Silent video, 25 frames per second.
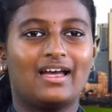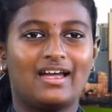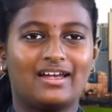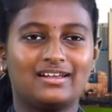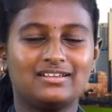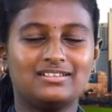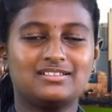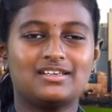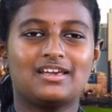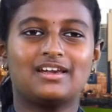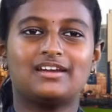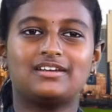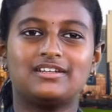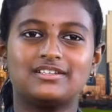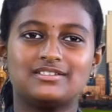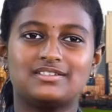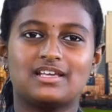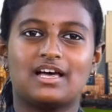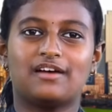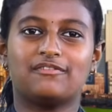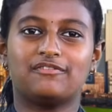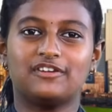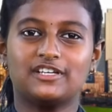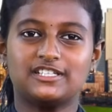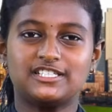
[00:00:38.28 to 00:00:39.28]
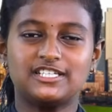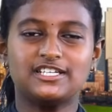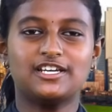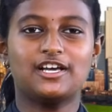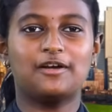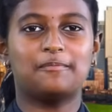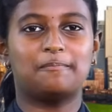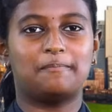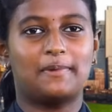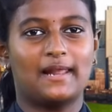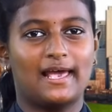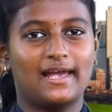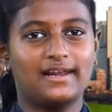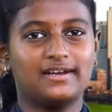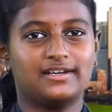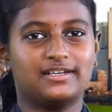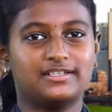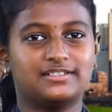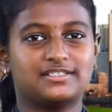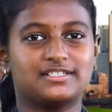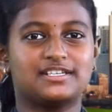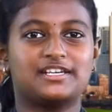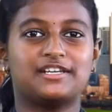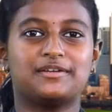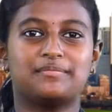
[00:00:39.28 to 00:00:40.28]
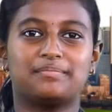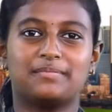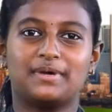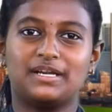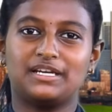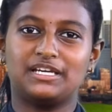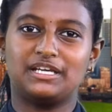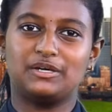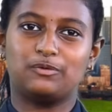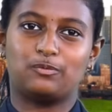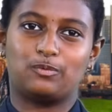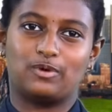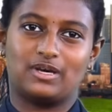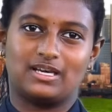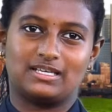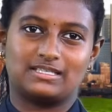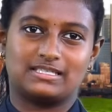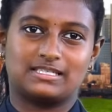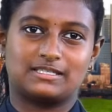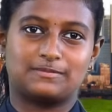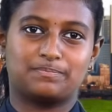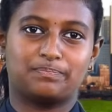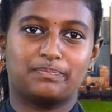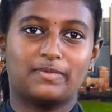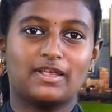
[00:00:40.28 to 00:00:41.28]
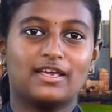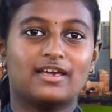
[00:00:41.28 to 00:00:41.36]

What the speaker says: and it is affecting our planet in many ways.